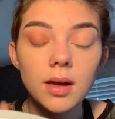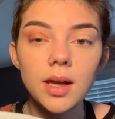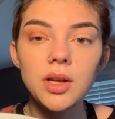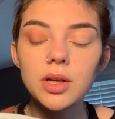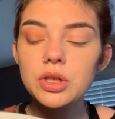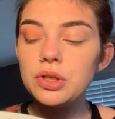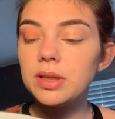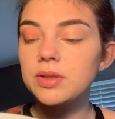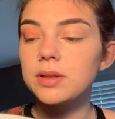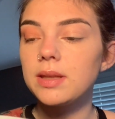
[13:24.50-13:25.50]
And you can do
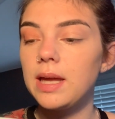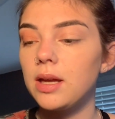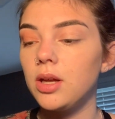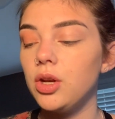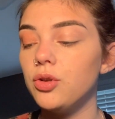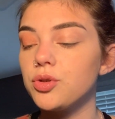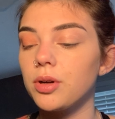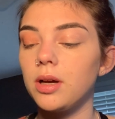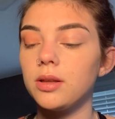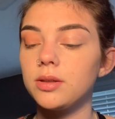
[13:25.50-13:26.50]
this with like neutral
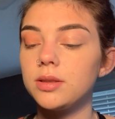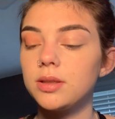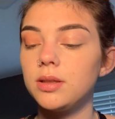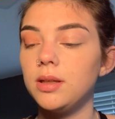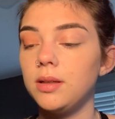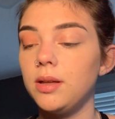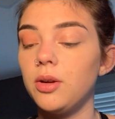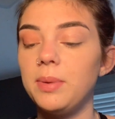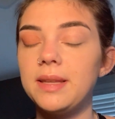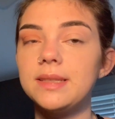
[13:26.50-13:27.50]
colors. It'll
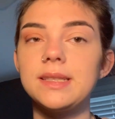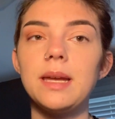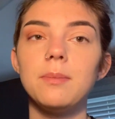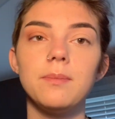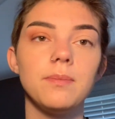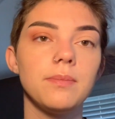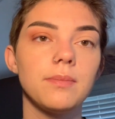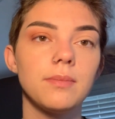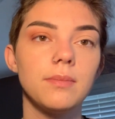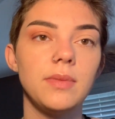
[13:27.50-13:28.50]
be the same
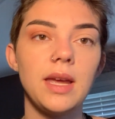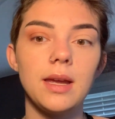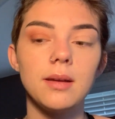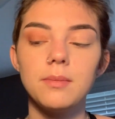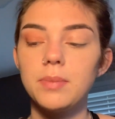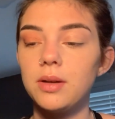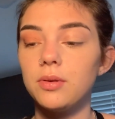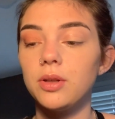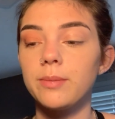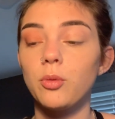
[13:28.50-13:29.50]
thing, but it
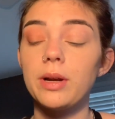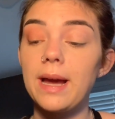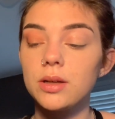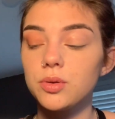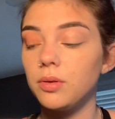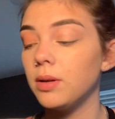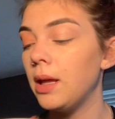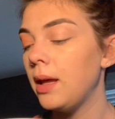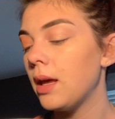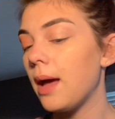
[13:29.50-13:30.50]
will look more natural.
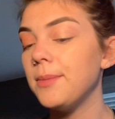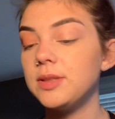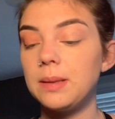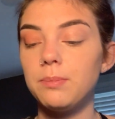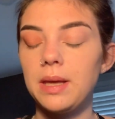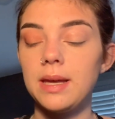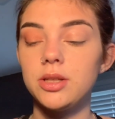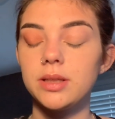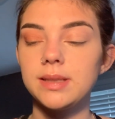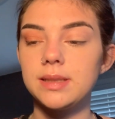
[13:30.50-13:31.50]
I'm using pink
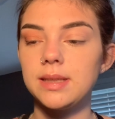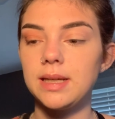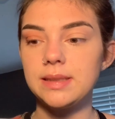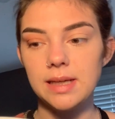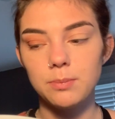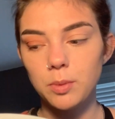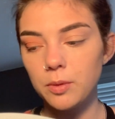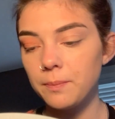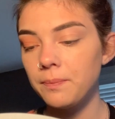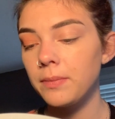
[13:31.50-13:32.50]
just as an
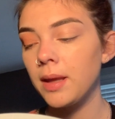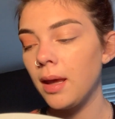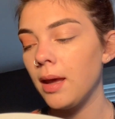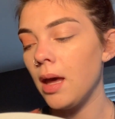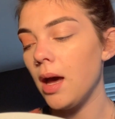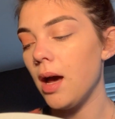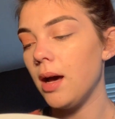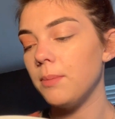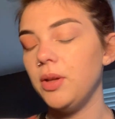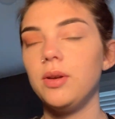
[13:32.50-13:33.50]
example,
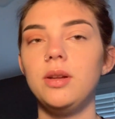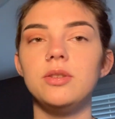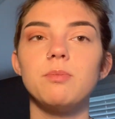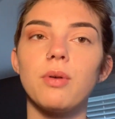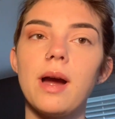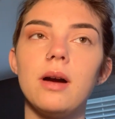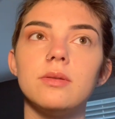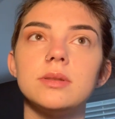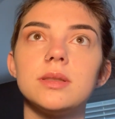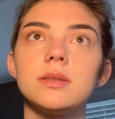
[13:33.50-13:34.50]
but you can use
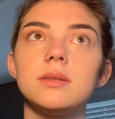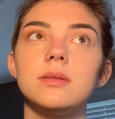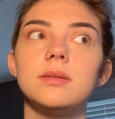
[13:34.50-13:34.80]
browns